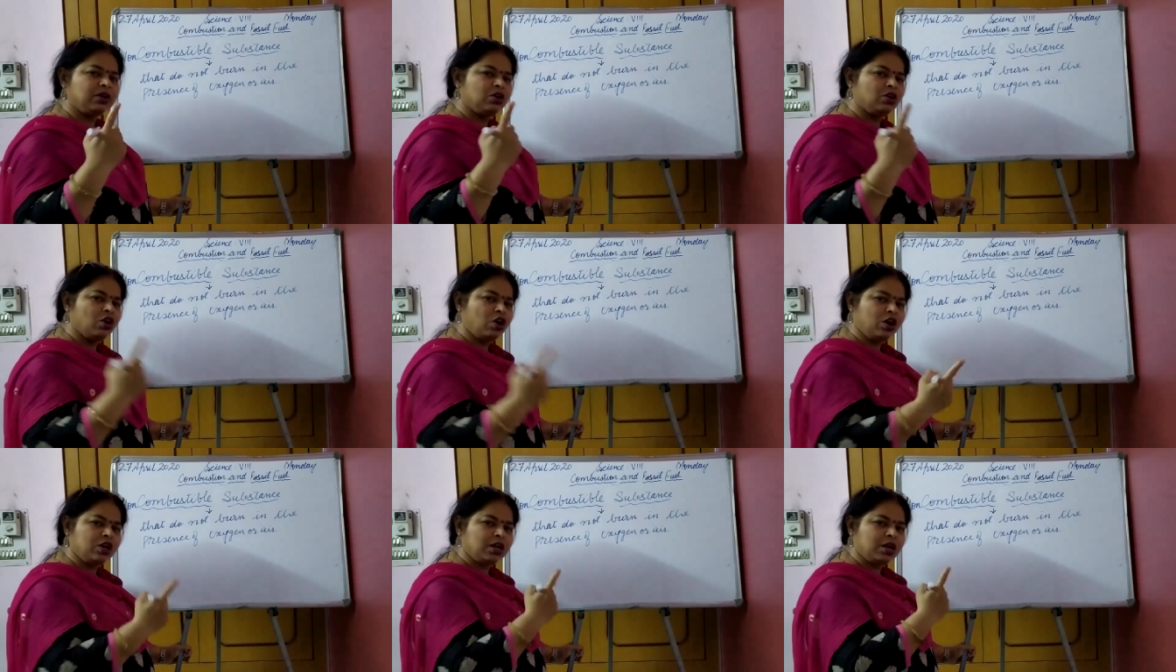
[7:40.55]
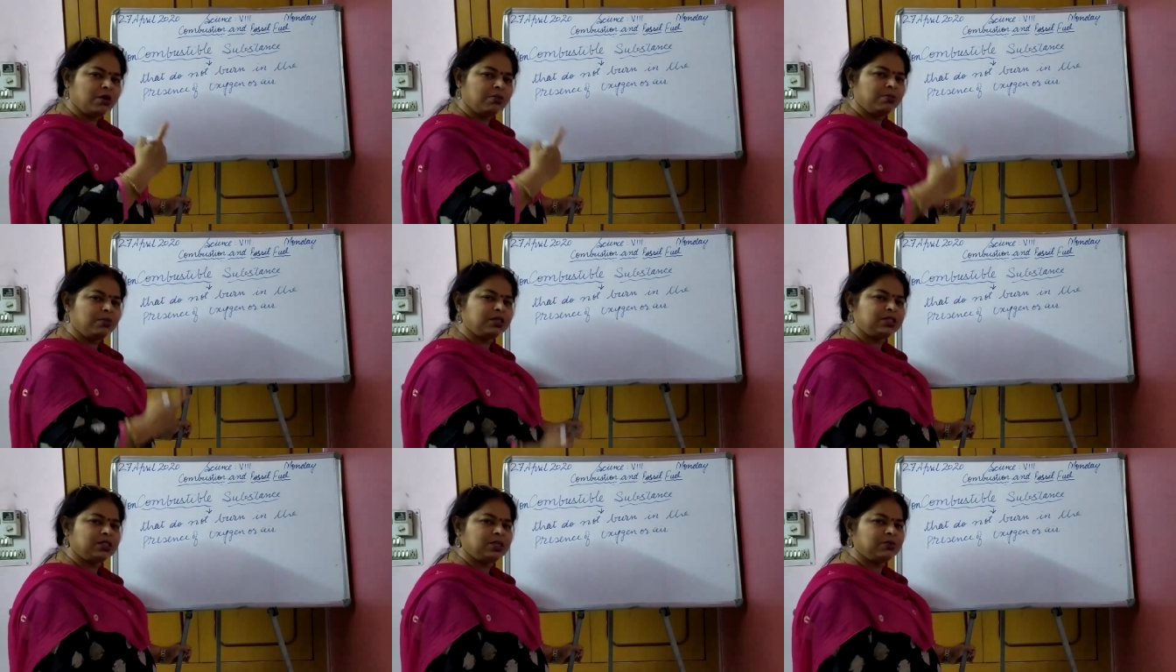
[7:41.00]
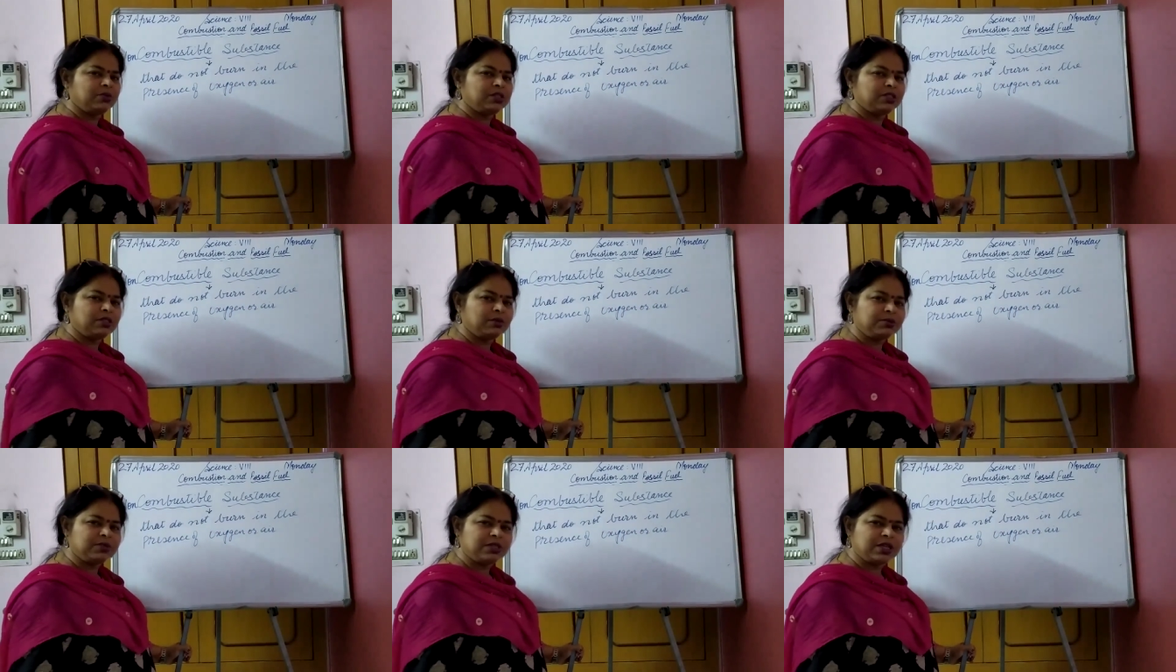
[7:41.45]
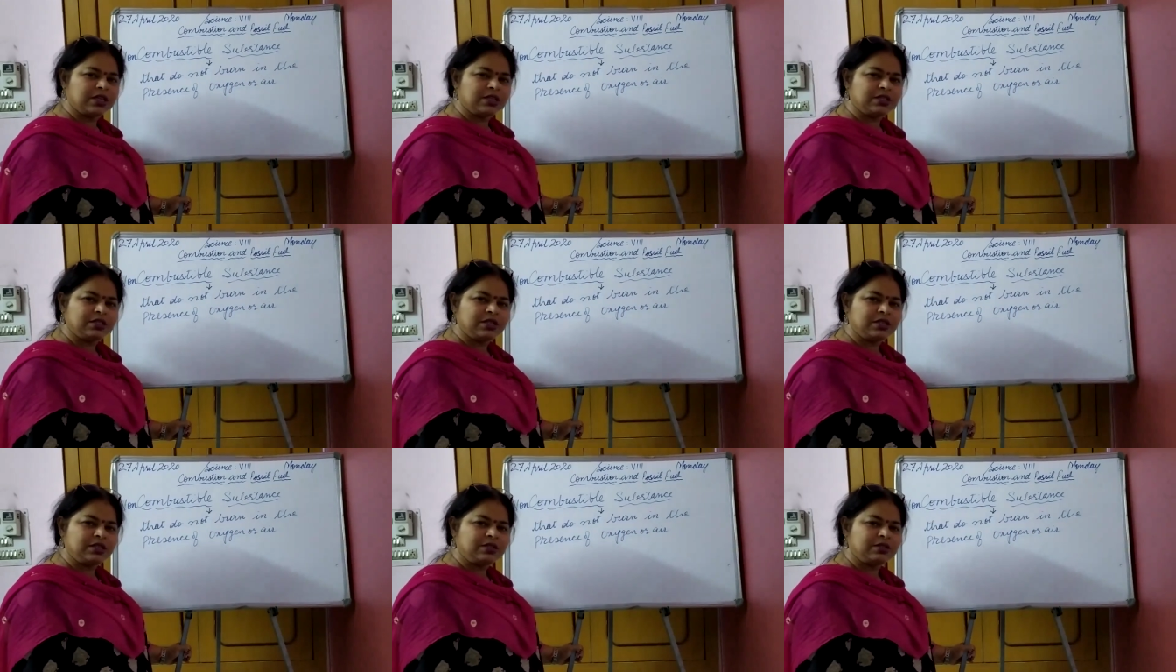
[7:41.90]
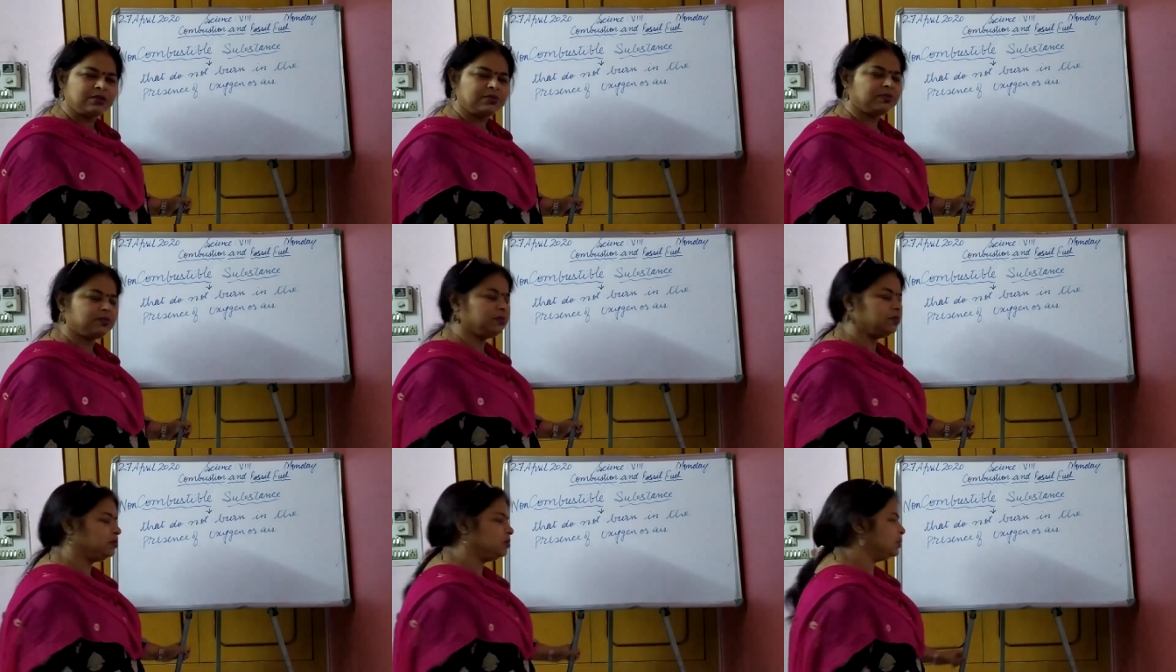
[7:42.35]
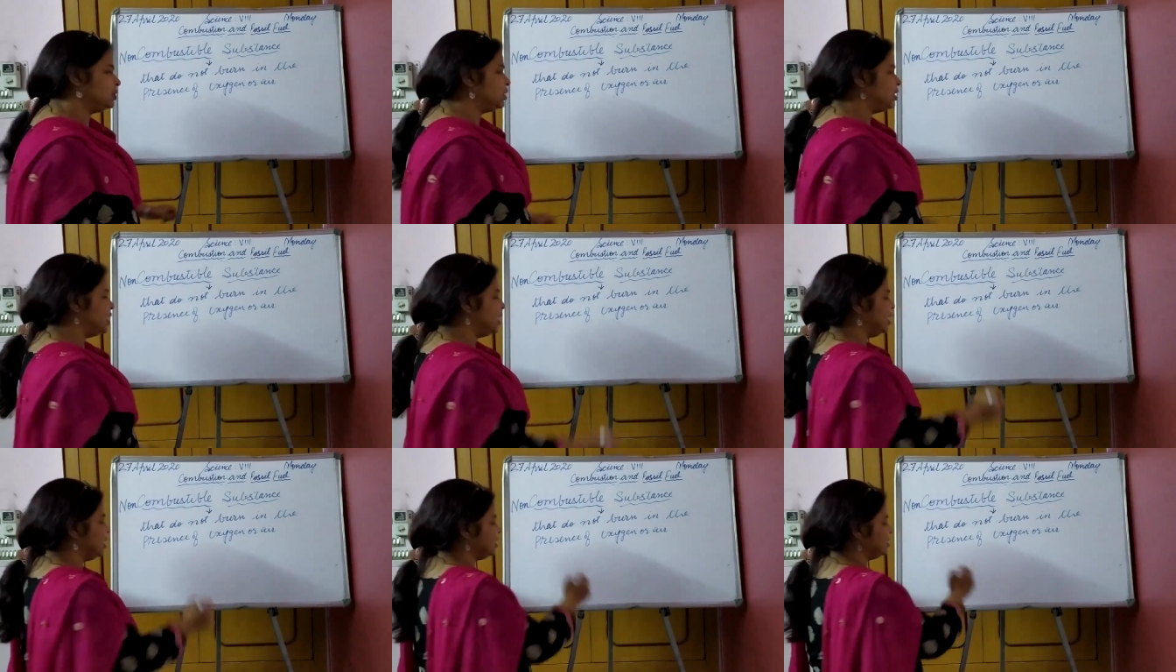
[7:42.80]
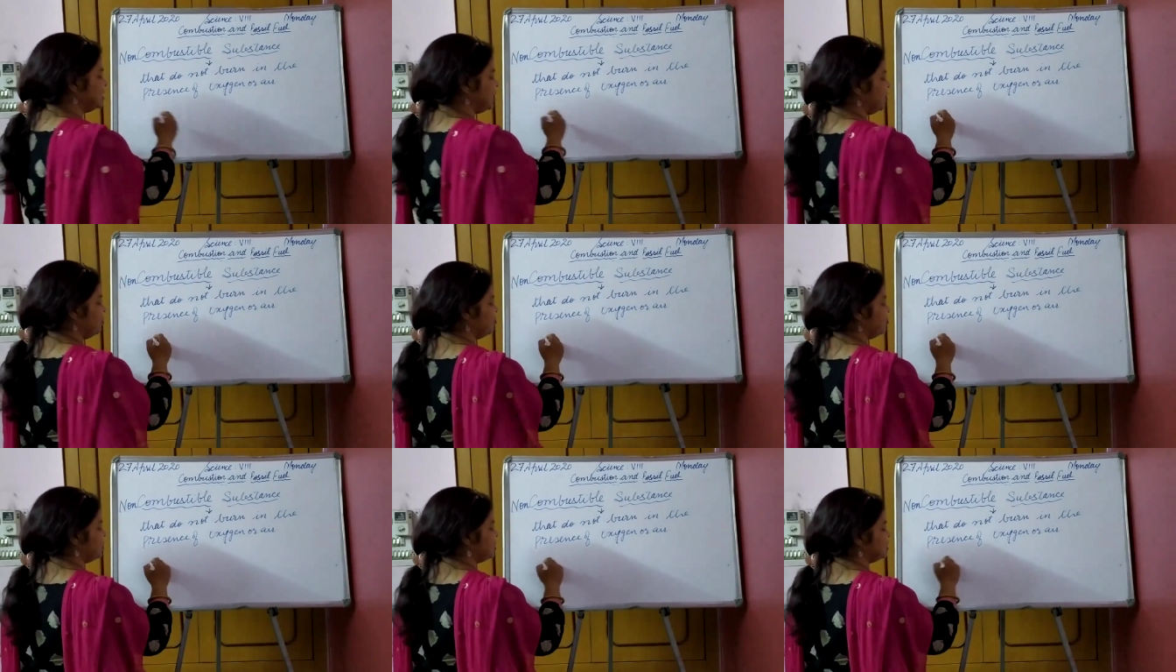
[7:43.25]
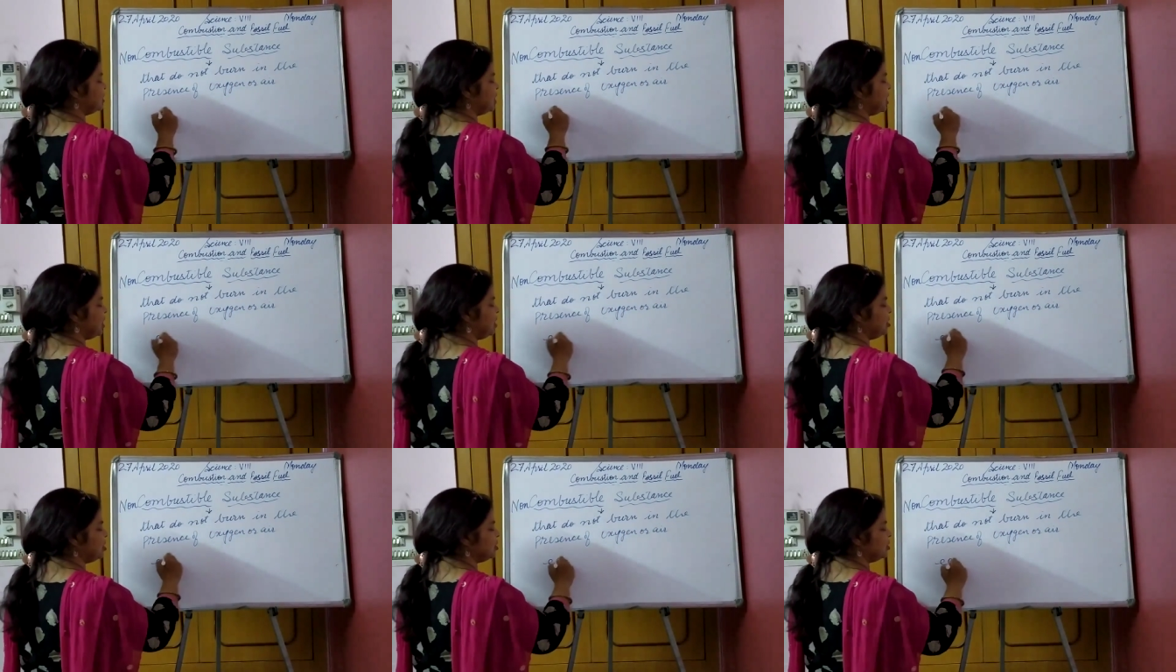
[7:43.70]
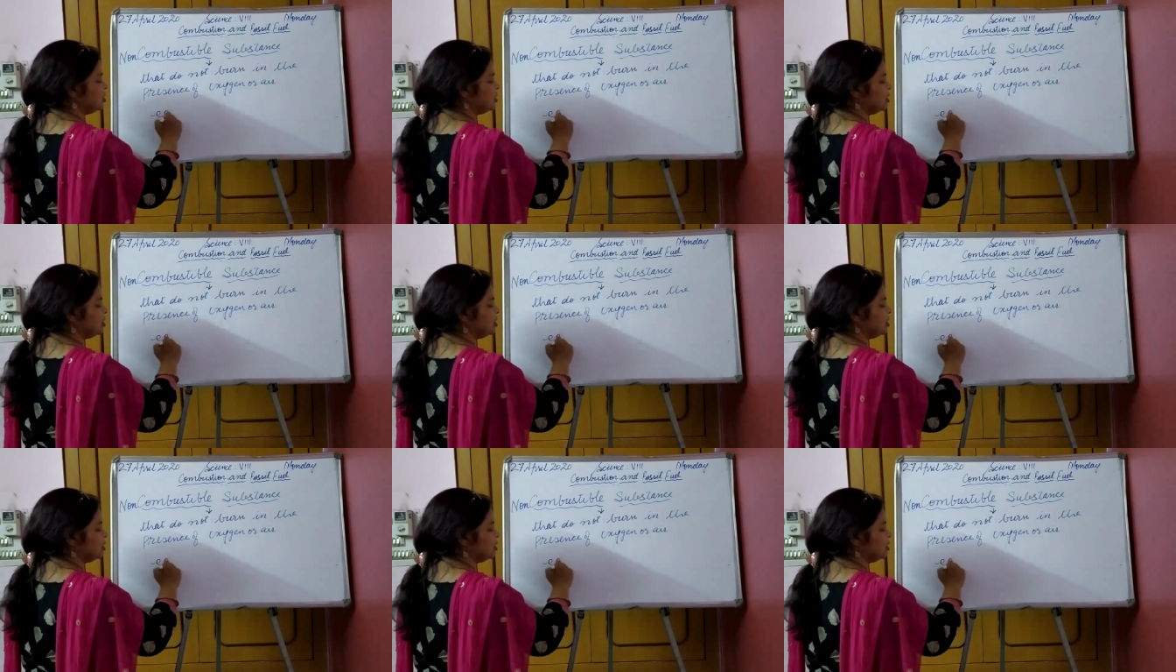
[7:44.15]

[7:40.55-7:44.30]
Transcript: non-combustible substances? Examples are,